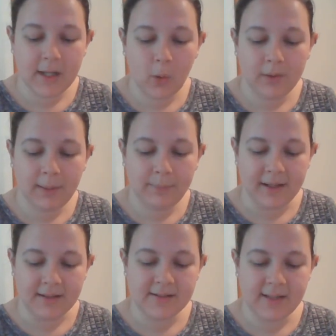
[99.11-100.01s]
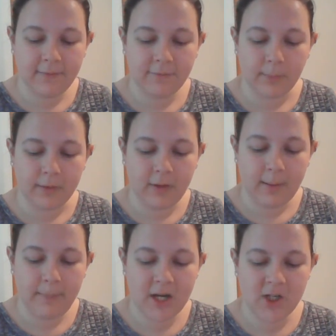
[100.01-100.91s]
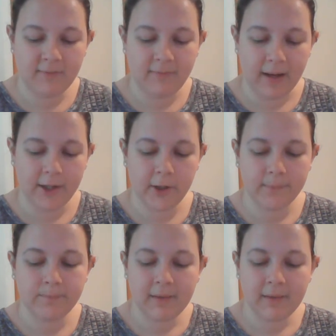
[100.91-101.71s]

only place safe from the rampaging fire.